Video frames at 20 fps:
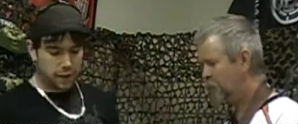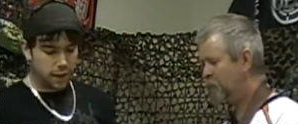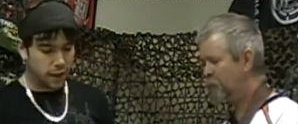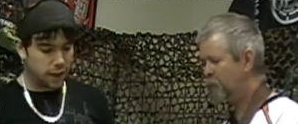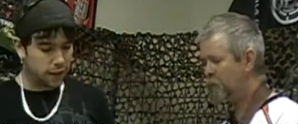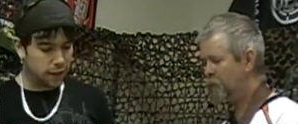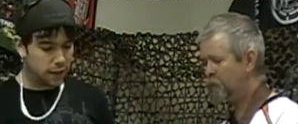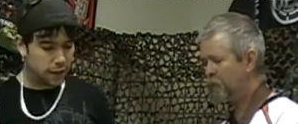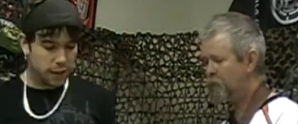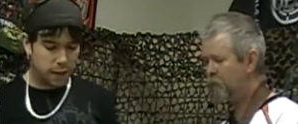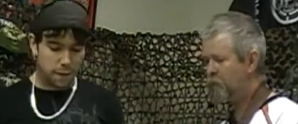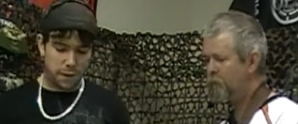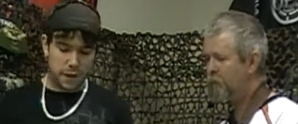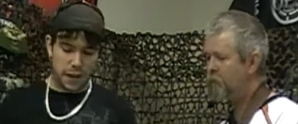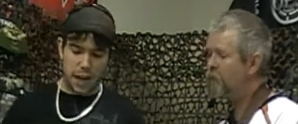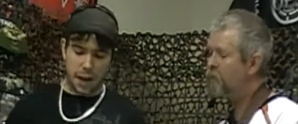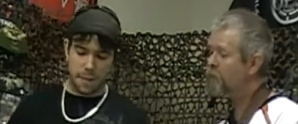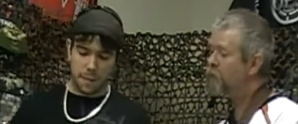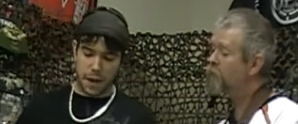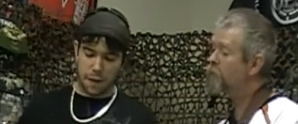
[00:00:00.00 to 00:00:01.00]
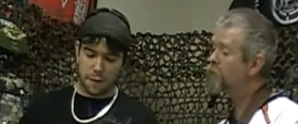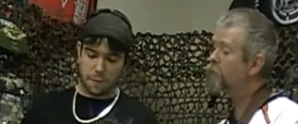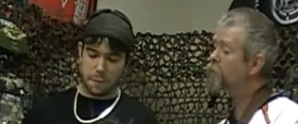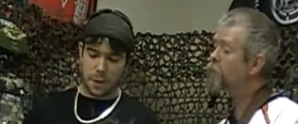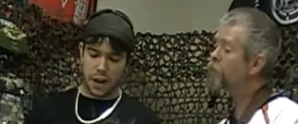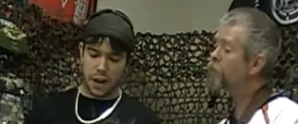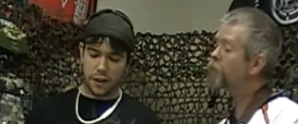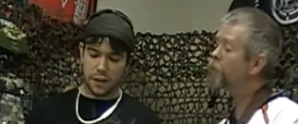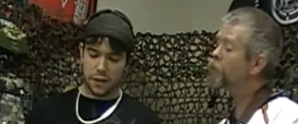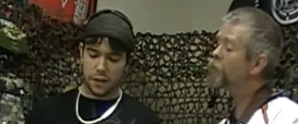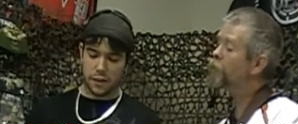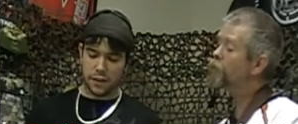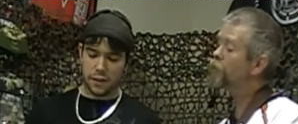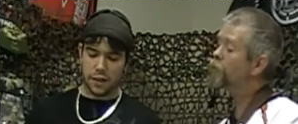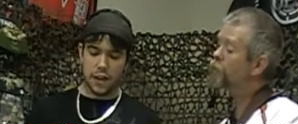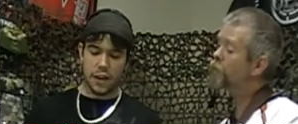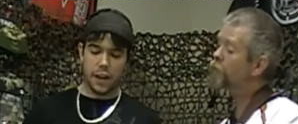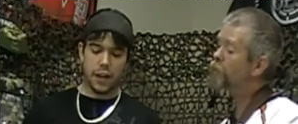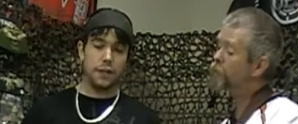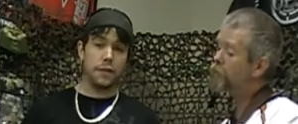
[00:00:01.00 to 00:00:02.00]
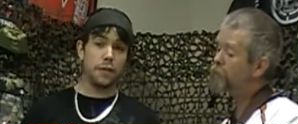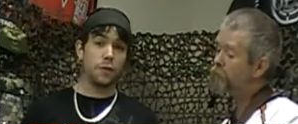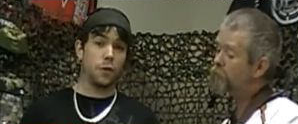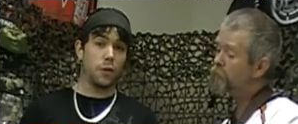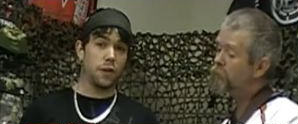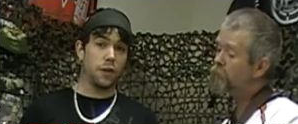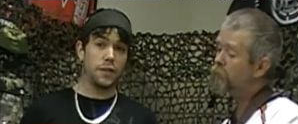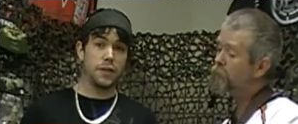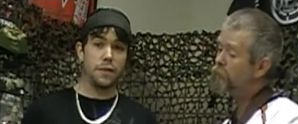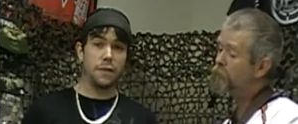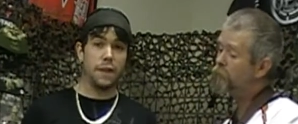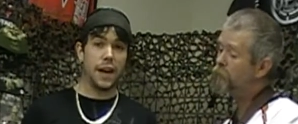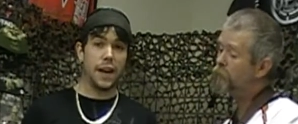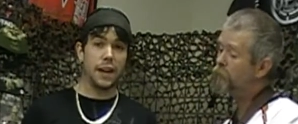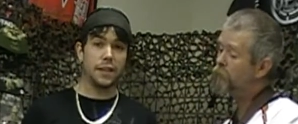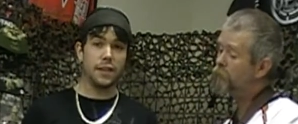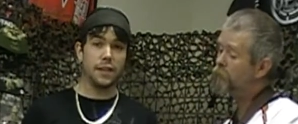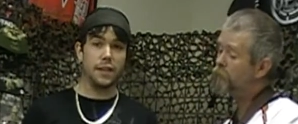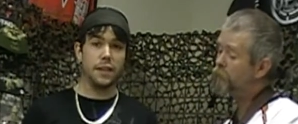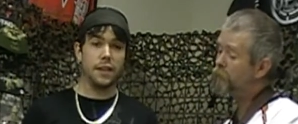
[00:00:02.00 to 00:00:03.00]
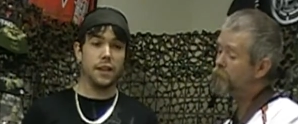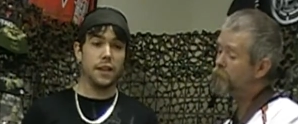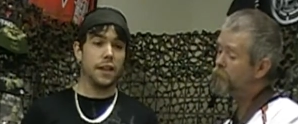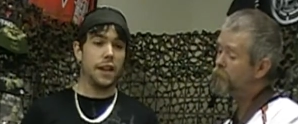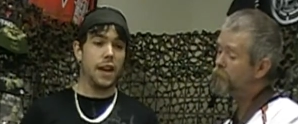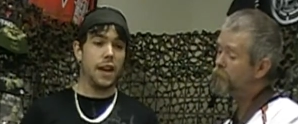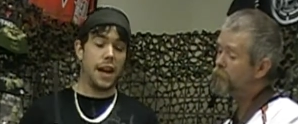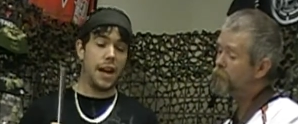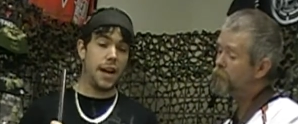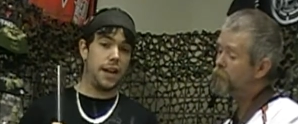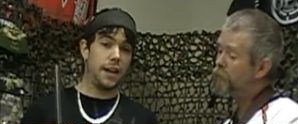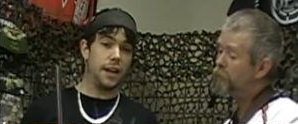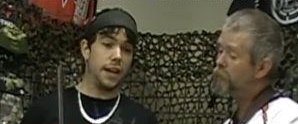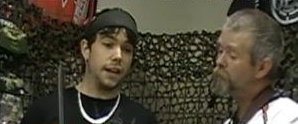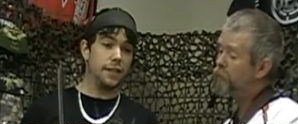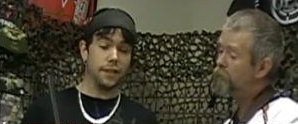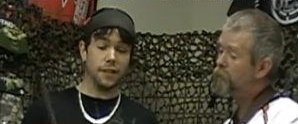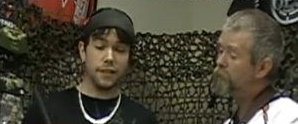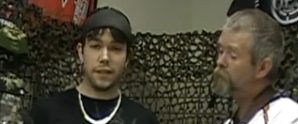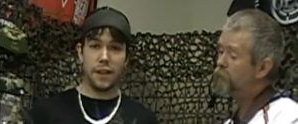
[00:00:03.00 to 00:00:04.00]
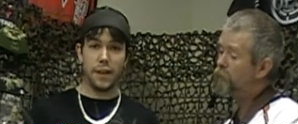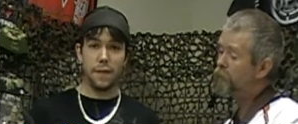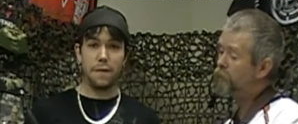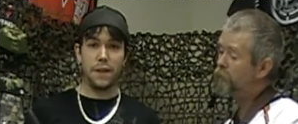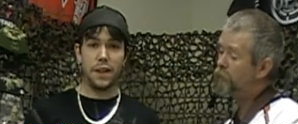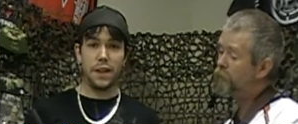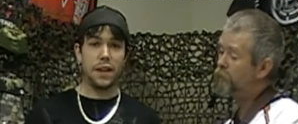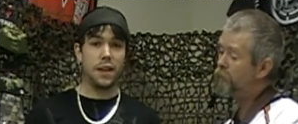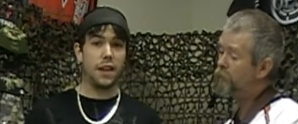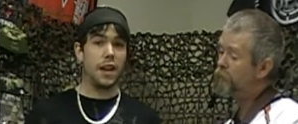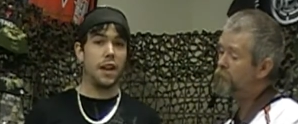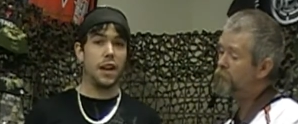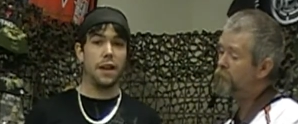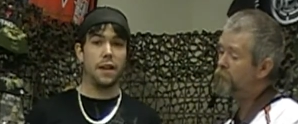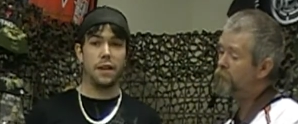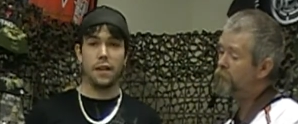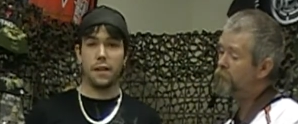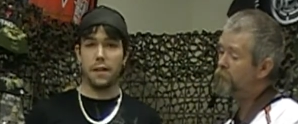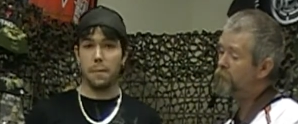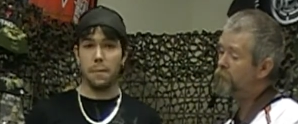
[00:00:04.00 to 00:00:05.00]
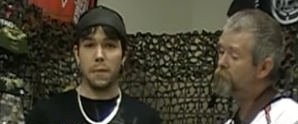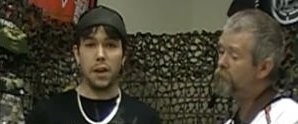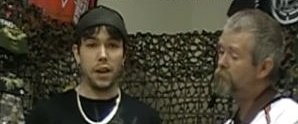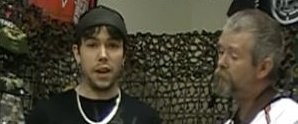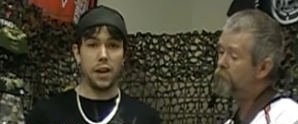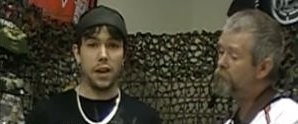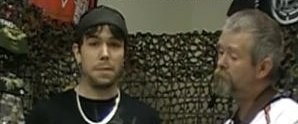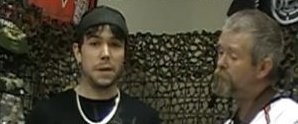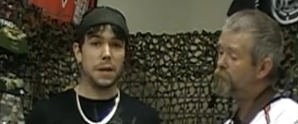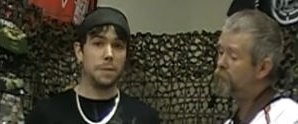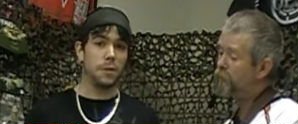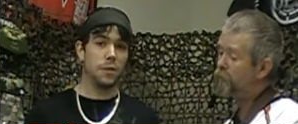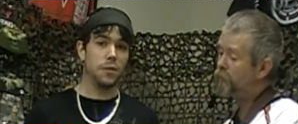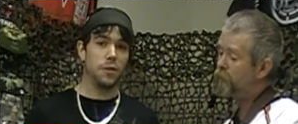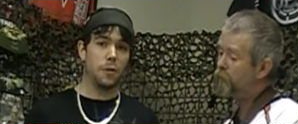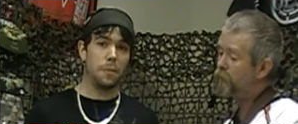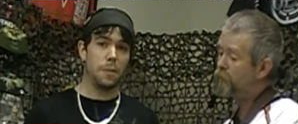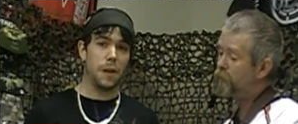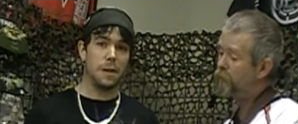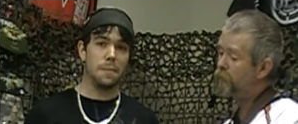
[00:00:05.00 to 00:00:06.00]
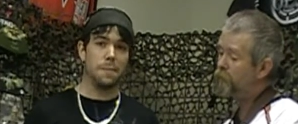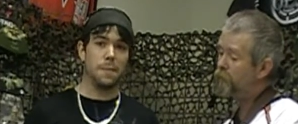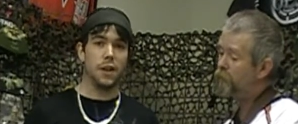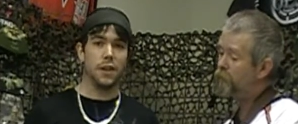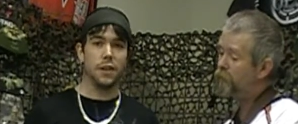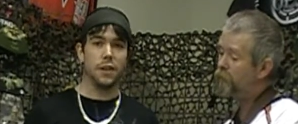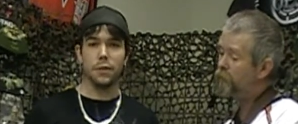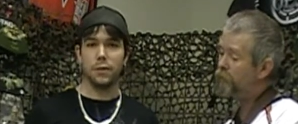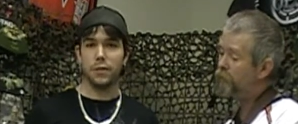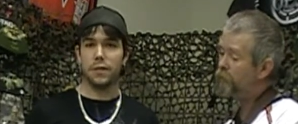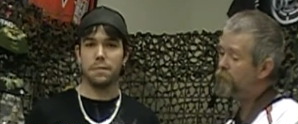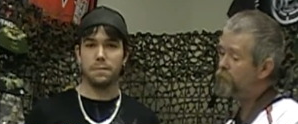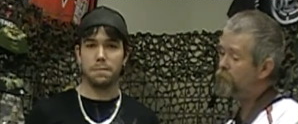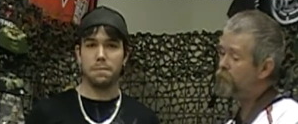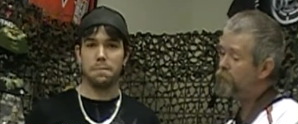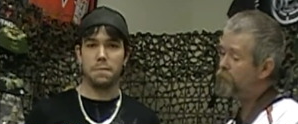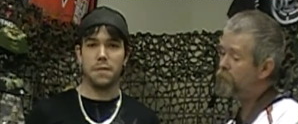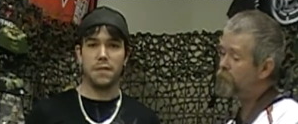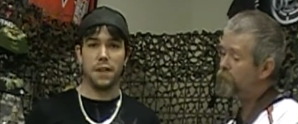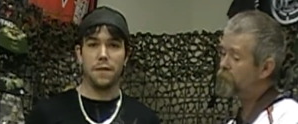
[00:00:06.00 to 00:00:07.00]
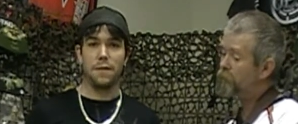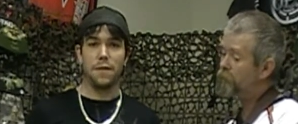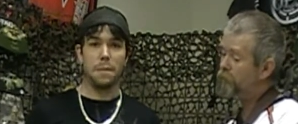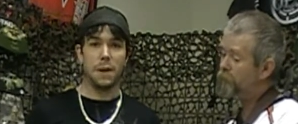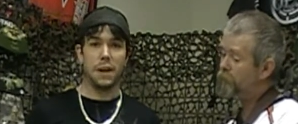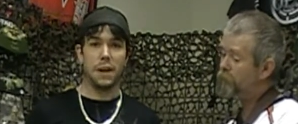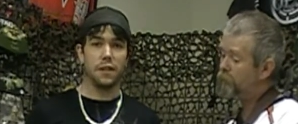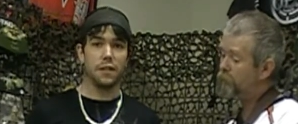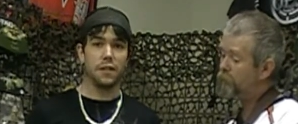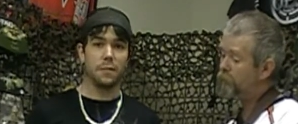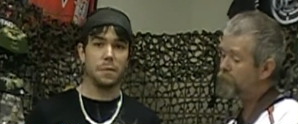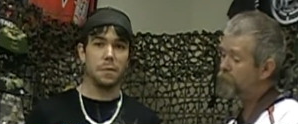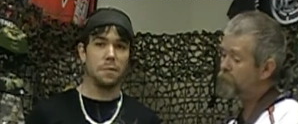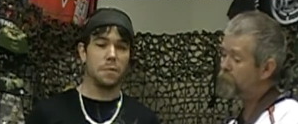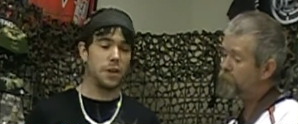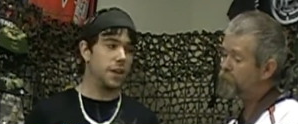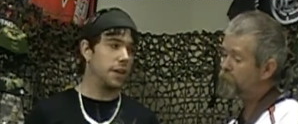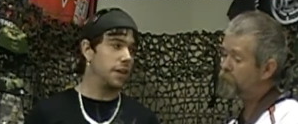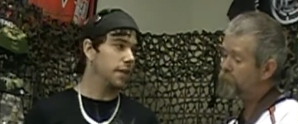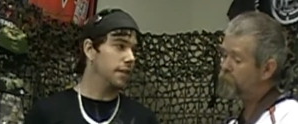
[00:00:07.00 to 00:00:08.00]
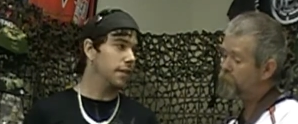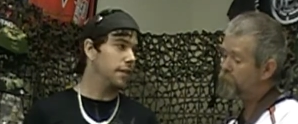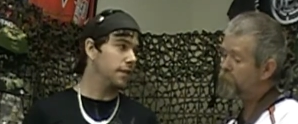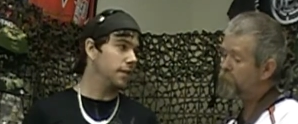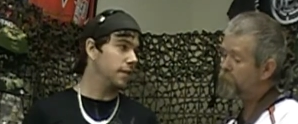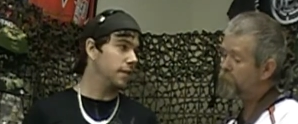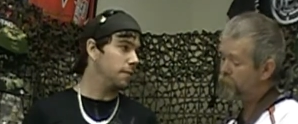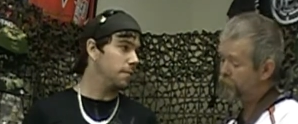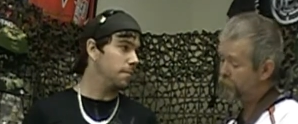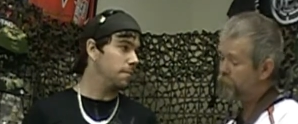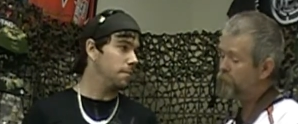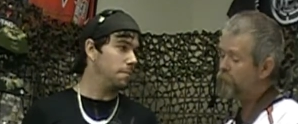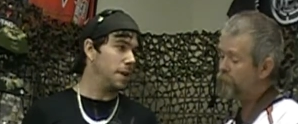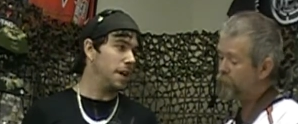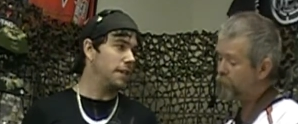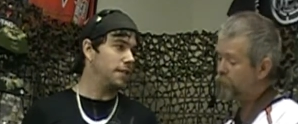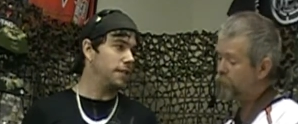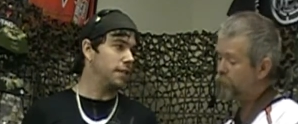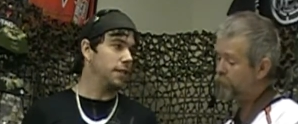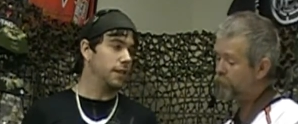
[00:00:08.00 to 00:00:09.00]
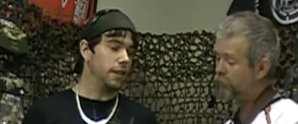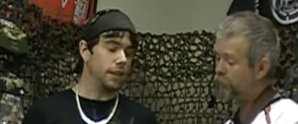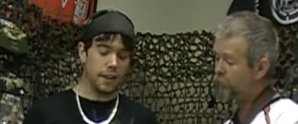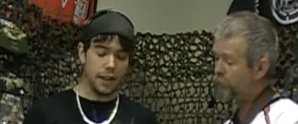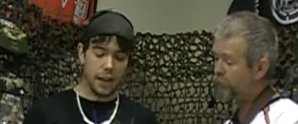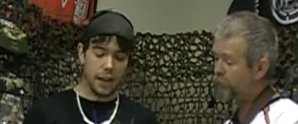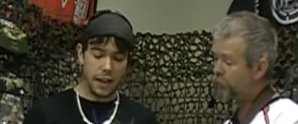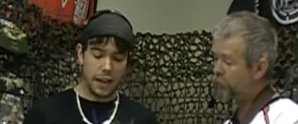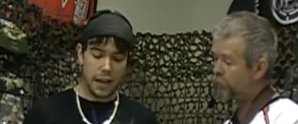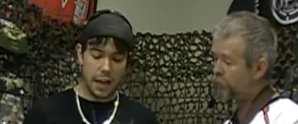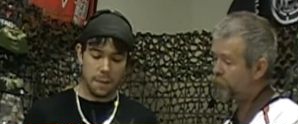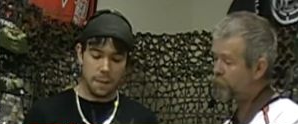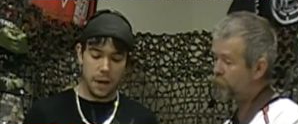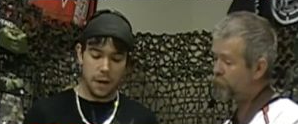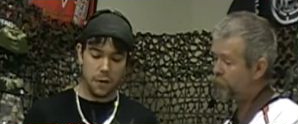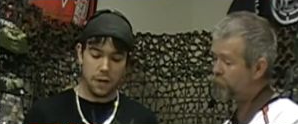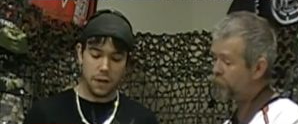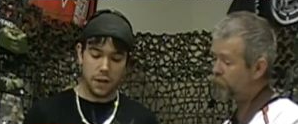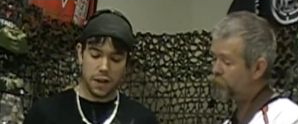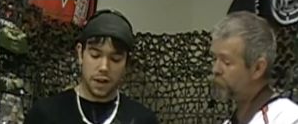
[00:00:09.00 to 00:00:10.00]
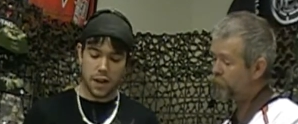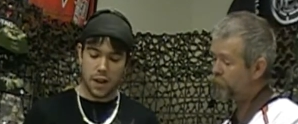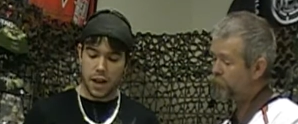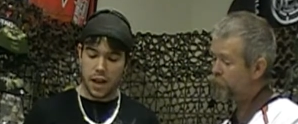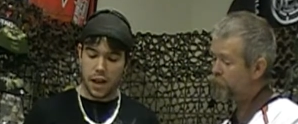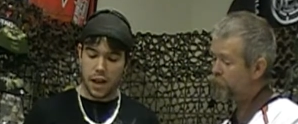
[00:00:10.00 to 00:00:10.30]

Speaker 1: these uh, Stiffi MF barrels is, of course, the fact that A, it's a Stiffi, and a, uh, a lot of people who know paintball know Stiffi barrels have been pretty good since basically they came out,